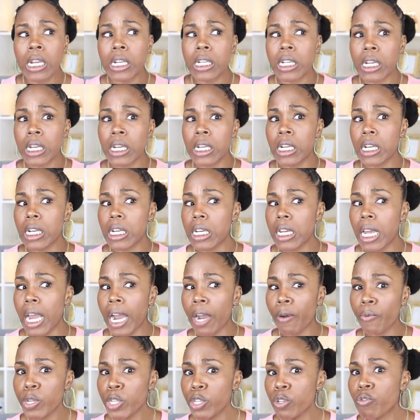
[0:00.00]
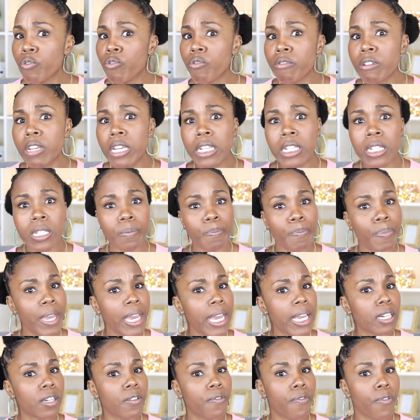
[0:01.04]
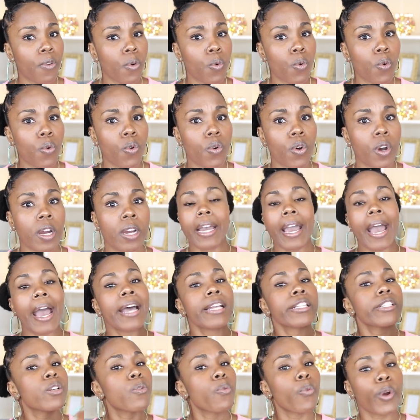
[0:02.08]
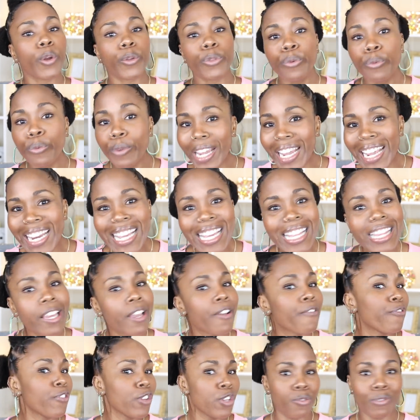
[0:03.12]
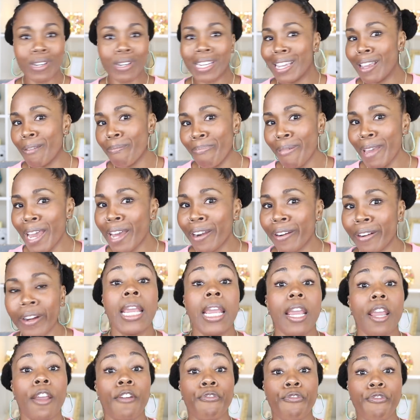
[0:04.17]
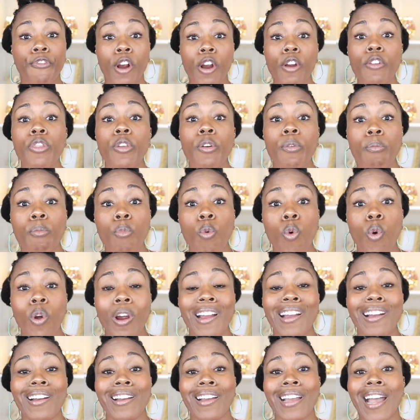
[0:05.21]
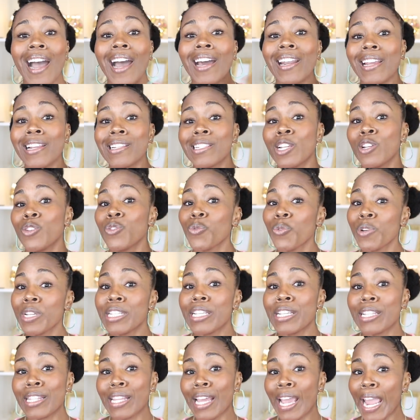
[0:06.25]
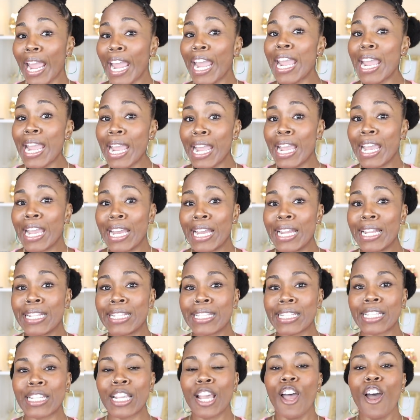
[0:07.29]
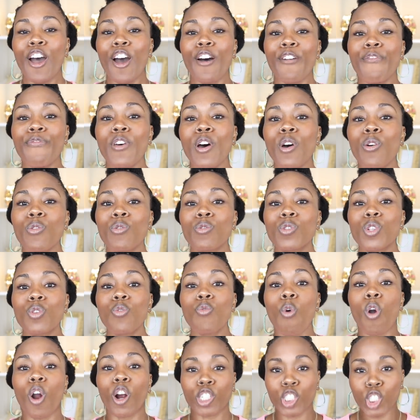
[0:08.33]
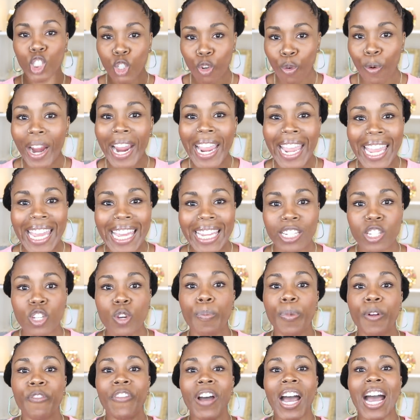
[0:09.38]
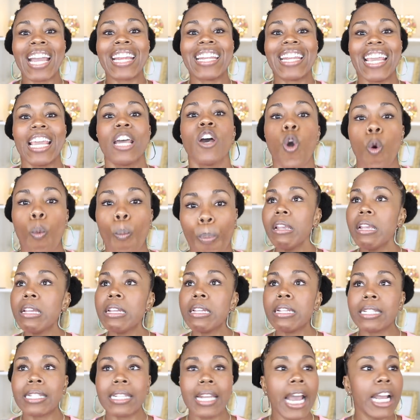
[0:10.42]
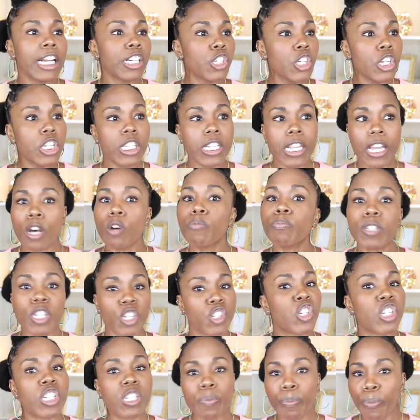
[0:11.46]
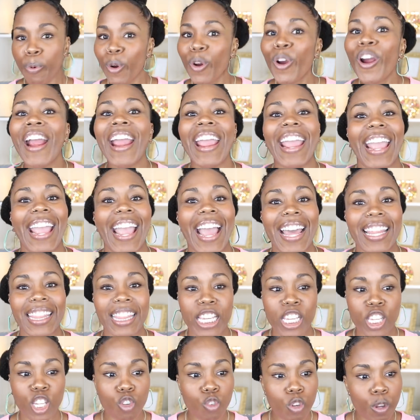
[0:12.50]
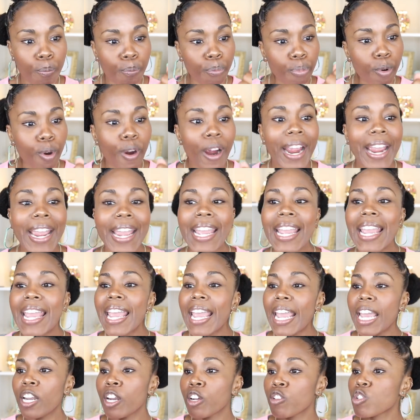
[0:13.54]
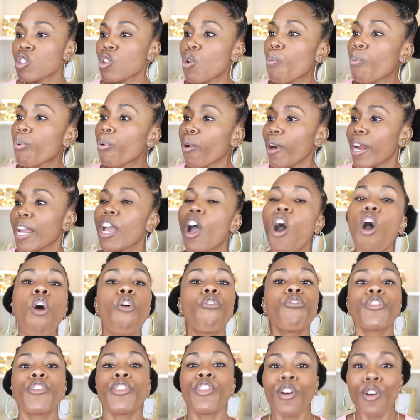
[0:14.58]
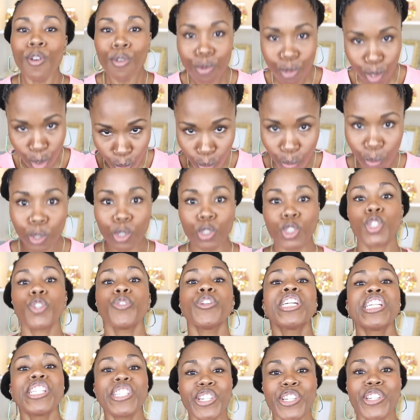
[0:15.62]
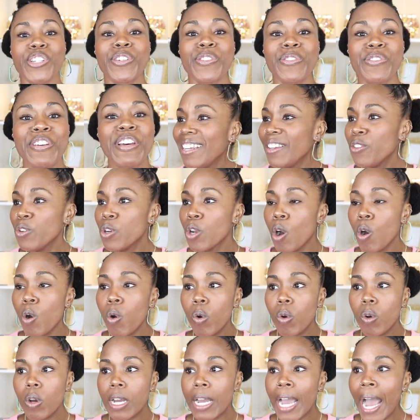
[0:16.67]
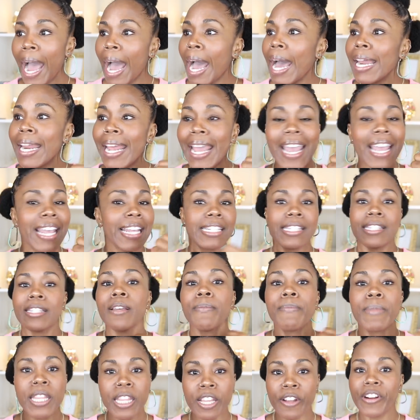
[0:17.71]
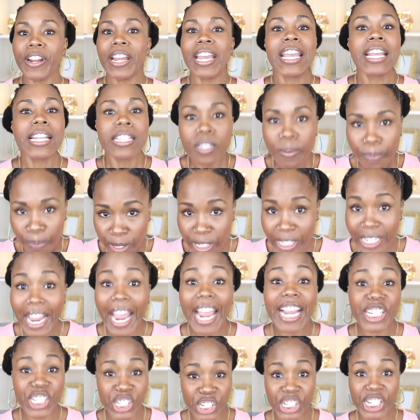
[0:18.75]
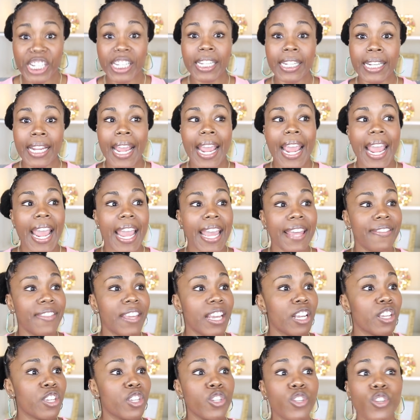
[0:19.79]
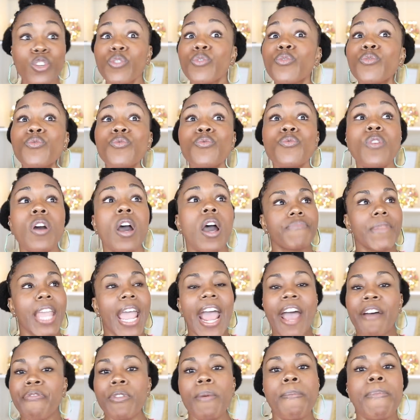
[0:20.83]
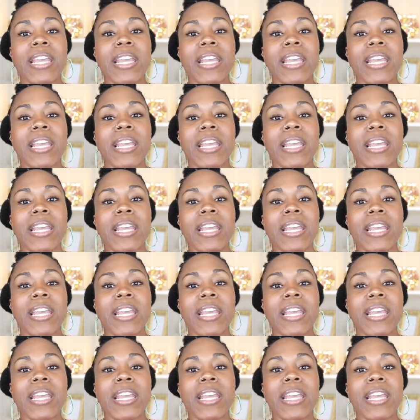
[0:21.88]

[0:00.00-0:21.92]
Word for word: then how are you going to expect for God to work through anything for you to get better? And furthermore, God has anointed the hands of those who are trained to provide help. It is not just help to just pray. I think you can pray and also pray over those who will treat you. You know, God has them in their hands of protection and that you have the